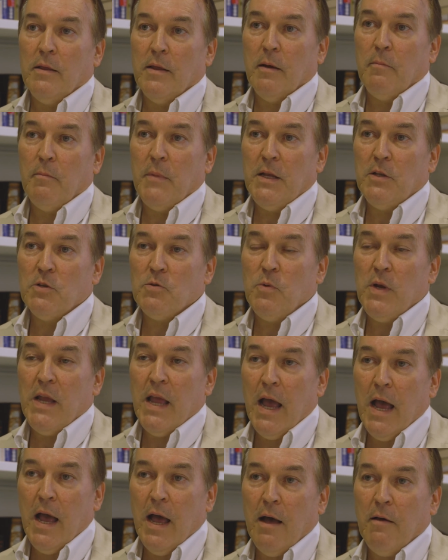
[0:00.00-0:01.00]
That means we
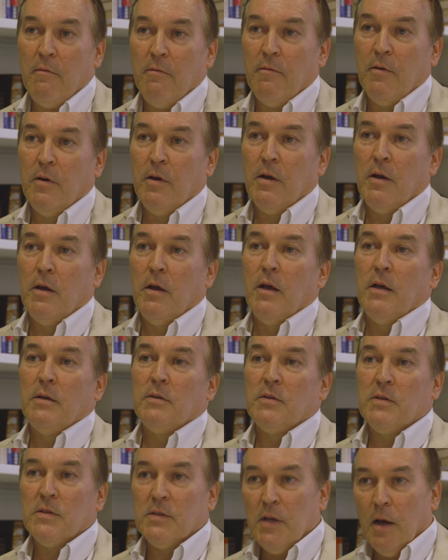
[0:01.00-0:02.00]
have
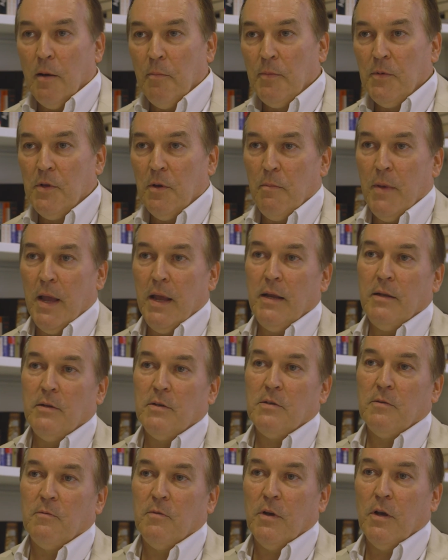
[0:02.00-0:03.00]

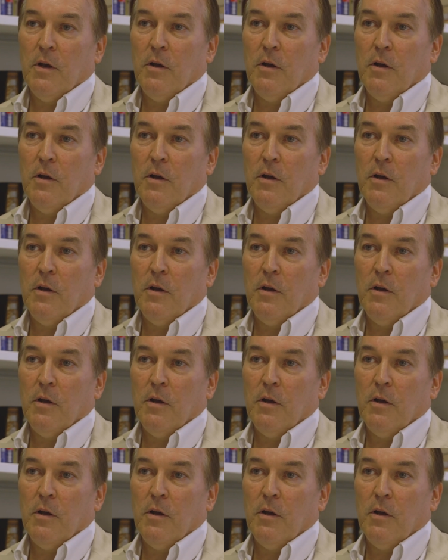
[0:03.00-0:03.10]
subdomains of